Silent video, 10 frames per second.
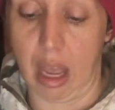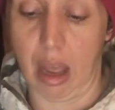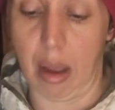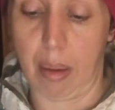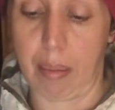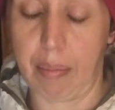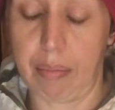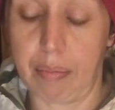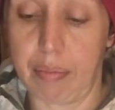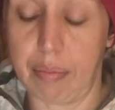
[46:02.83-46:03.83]

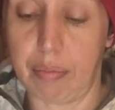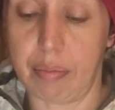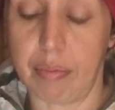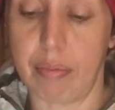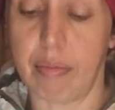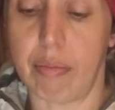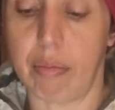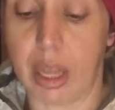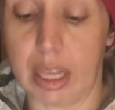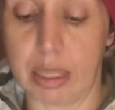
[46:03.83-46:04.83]
um,
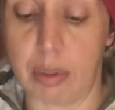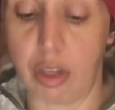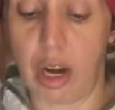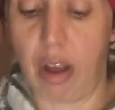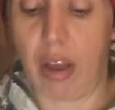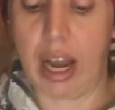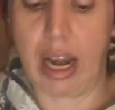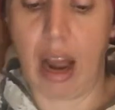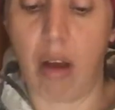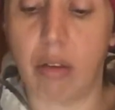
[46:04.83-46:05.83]
this betrayal and
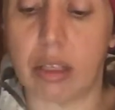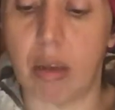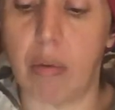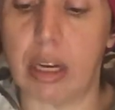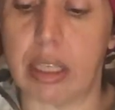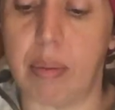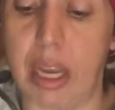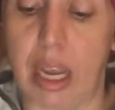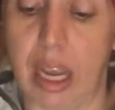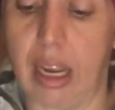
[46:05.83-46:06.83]
now someone is
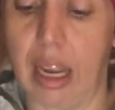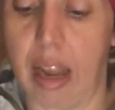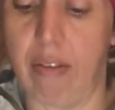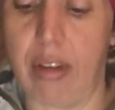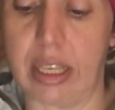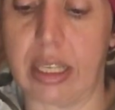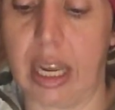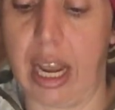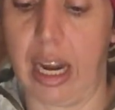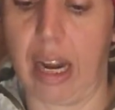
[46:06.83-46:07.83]
being
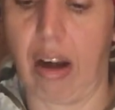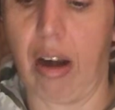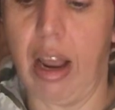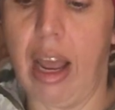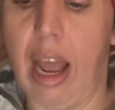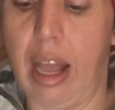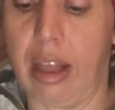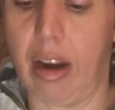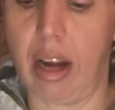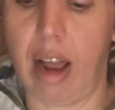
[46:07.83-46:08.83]
investigated here.
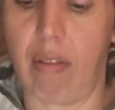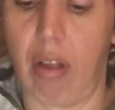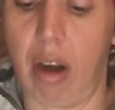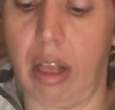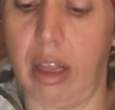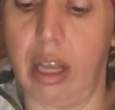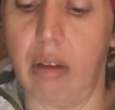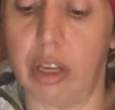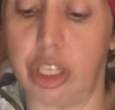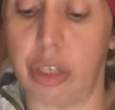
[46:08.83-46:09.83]
They're going to have a lot of
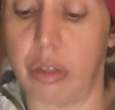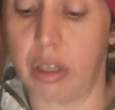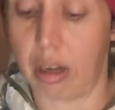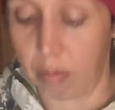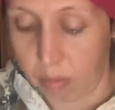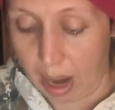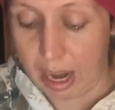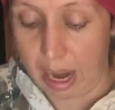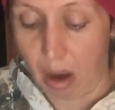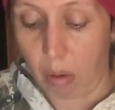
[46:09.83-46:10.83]
legal issues right
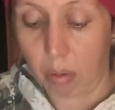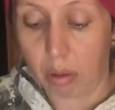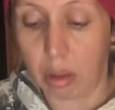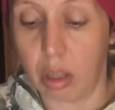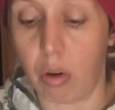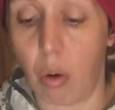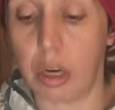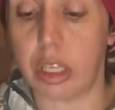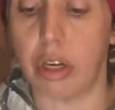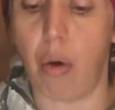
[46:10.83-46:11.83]
now. The
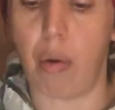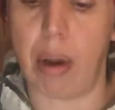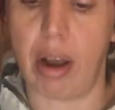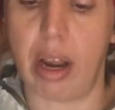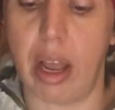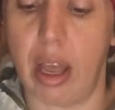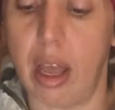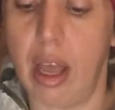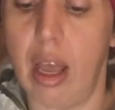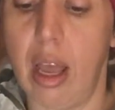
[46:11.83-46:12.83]
courts know about it.
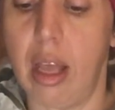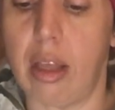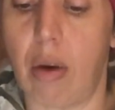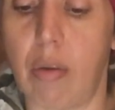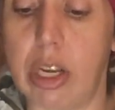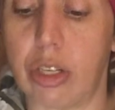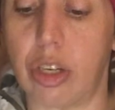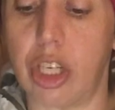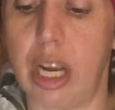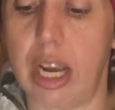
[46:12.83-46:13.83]
They're
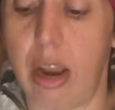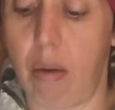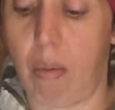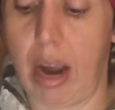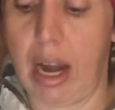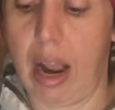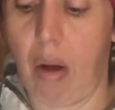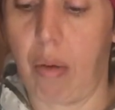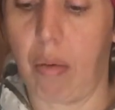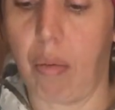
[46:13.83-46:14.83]
researching it right
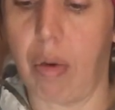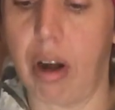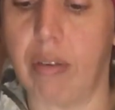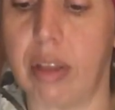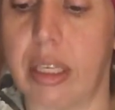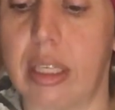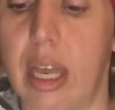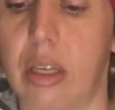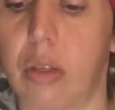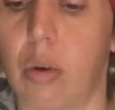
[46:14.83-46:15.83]
now, whatever this
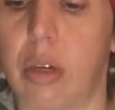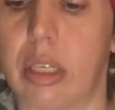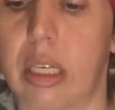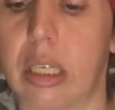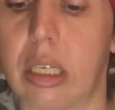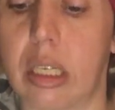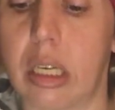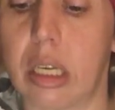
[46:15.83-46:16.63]
Ten of Swords is.